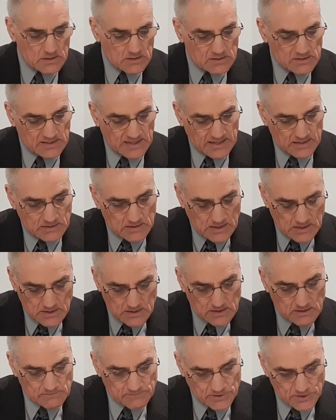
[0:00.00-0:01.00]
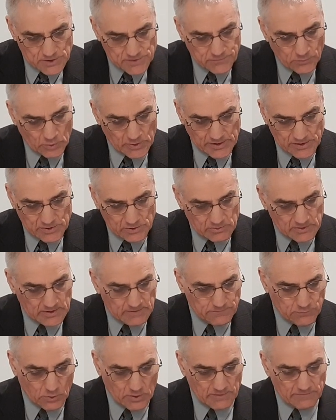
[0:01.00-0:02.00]
And then in verse
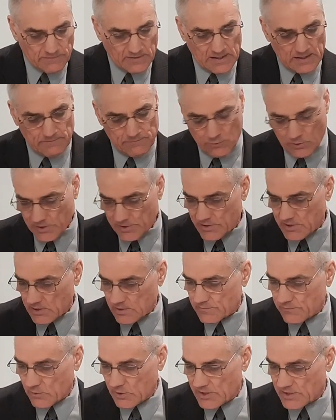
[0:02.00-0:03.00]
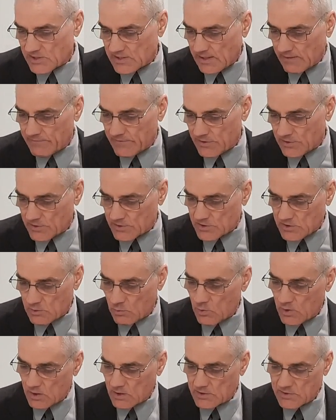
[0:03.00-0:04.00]
43, 45, 46, 47, there's the
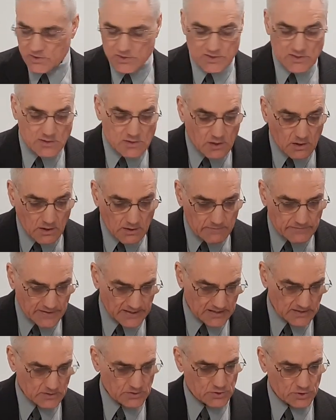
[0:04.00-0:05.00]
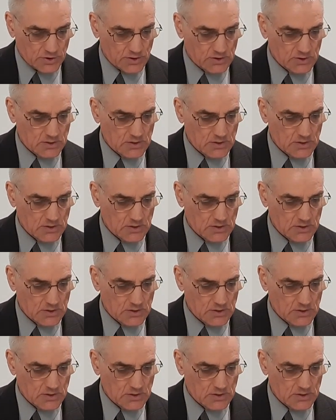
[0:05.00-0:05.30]
word servant.